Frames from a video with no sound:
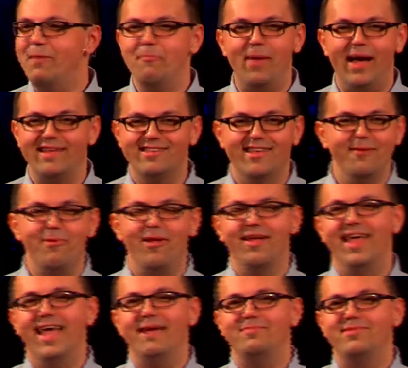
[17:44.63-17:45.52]

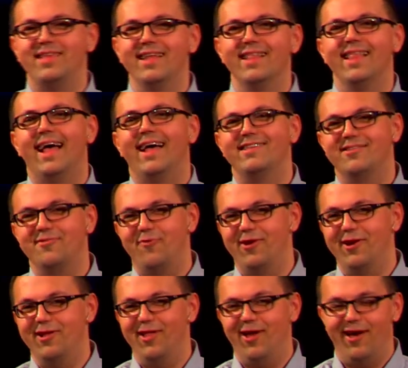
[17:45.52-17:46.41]
Basketball games didn't last
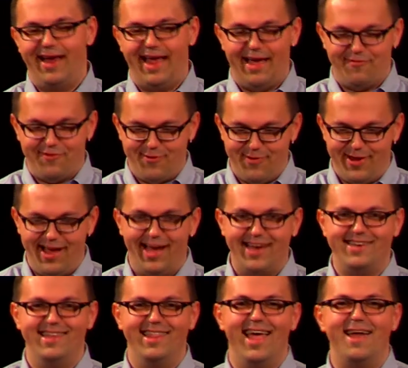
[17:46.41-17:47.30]
very long after we
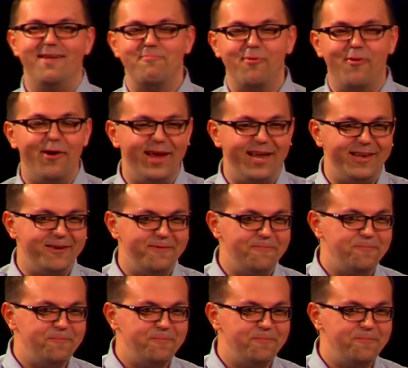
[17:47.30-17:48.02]
got to that point.